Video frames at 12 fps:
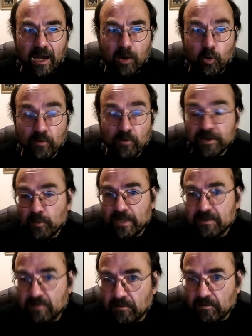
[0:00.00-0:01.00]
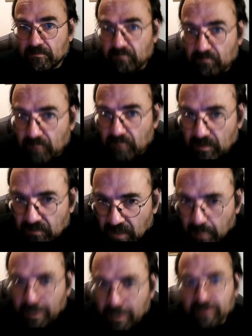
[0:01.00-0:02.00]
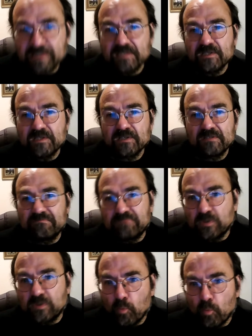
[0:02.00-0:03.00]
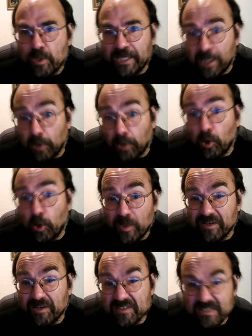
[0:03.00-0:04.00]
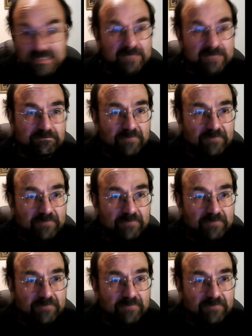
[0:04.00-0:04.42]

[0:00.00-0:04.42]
Or another way you can think about this is just sort of working on our weaknesses.